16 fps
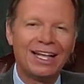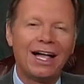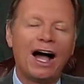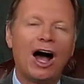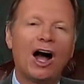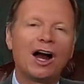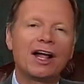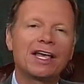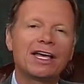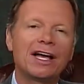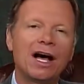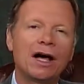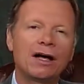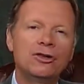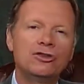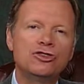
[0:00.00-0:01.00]

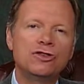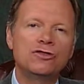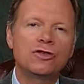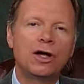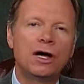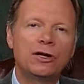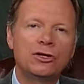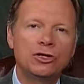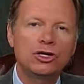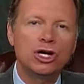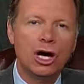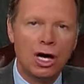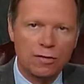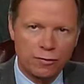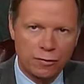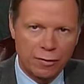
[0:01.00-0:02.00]
Archaeologists
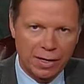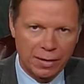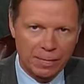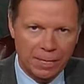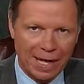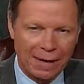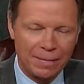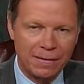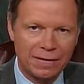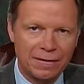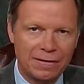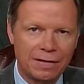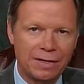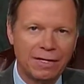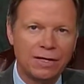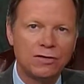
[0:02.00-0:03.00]
uncovering Babylon.
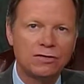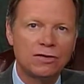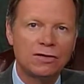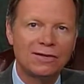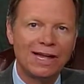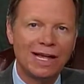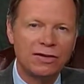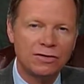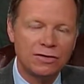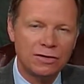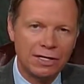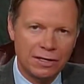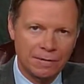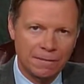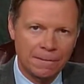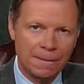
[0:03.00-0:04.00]
And
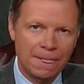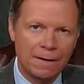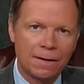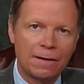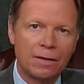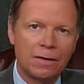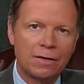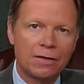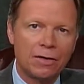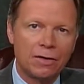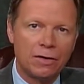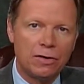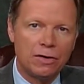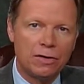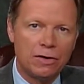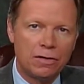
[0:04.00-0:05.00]
incidentally,
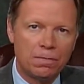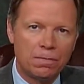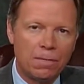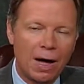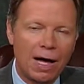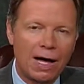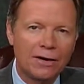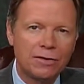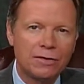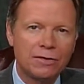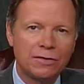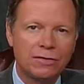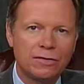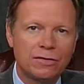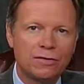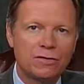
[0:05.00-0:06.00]
the modern
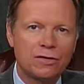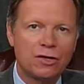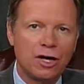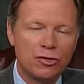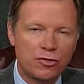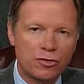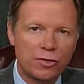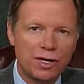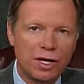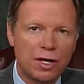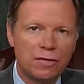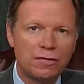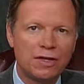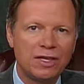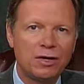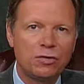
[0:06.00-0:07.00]
country
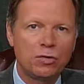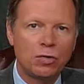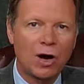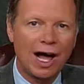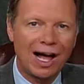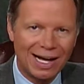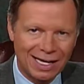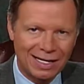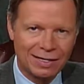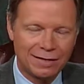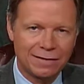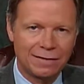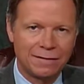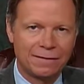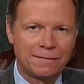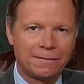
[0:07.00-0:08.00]
of Iraq
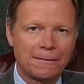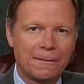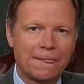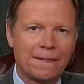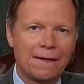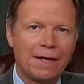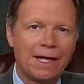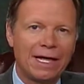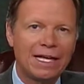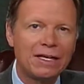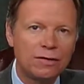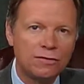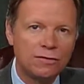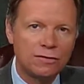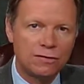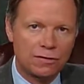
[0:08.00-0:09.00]

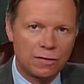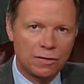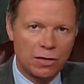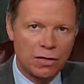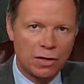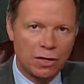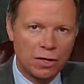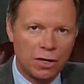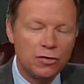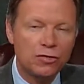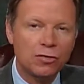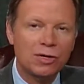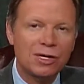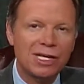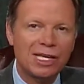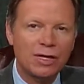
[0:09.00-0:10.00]
is the
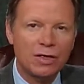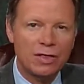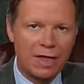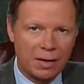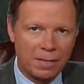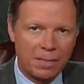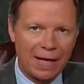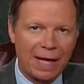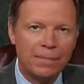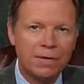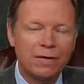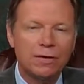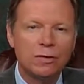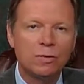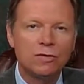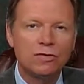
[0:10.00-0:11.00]
country that
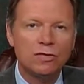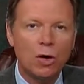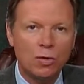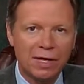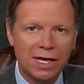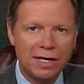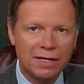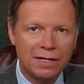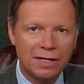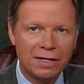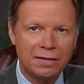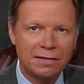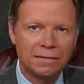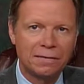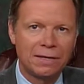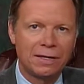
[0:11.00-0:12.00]
Babylon was located in.